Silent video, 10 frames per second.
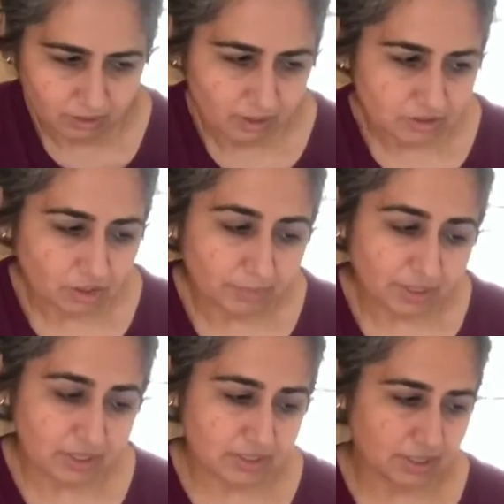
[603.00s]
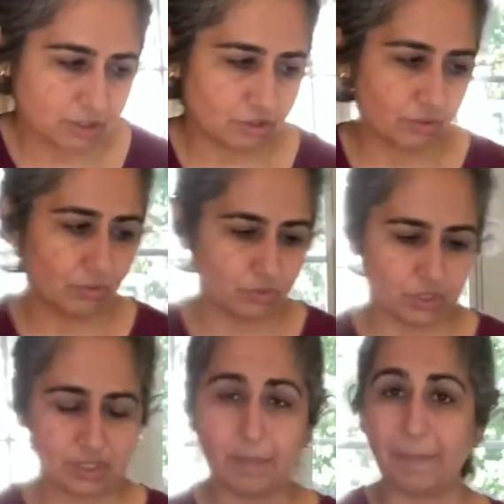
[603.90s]
So I'm going to stick to
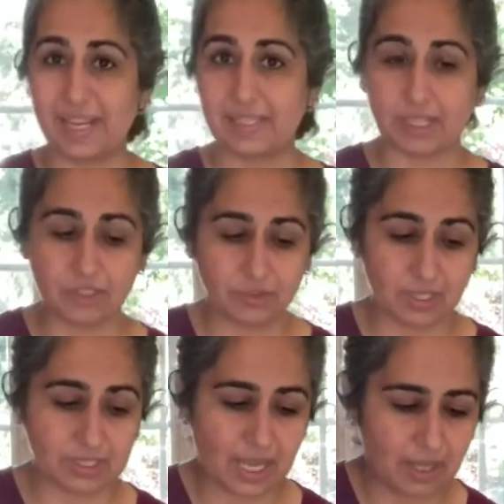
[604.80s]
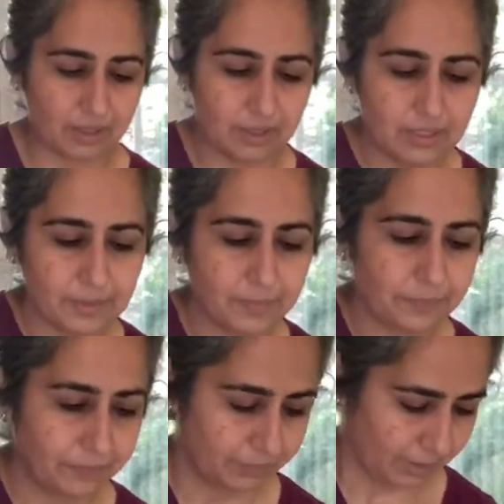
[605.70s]
just the basics for the salads.
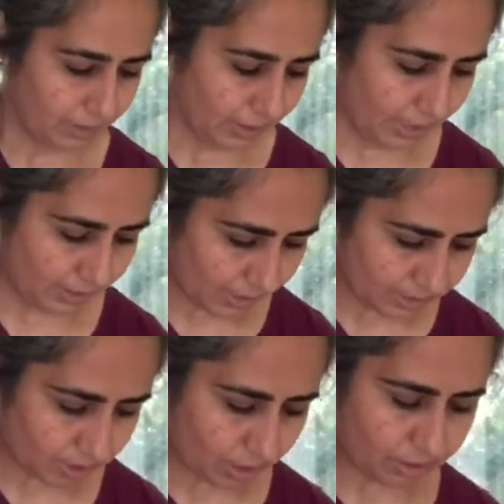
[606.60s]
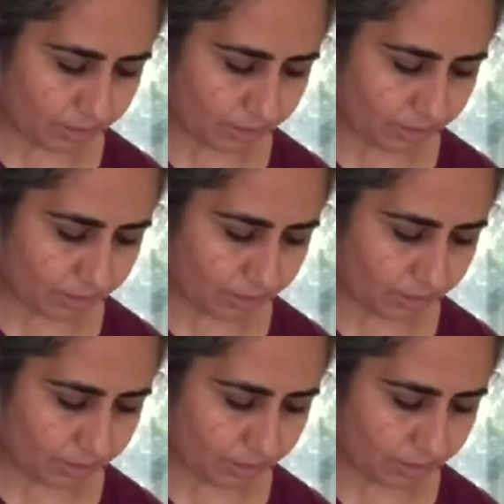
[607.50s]
And let's talk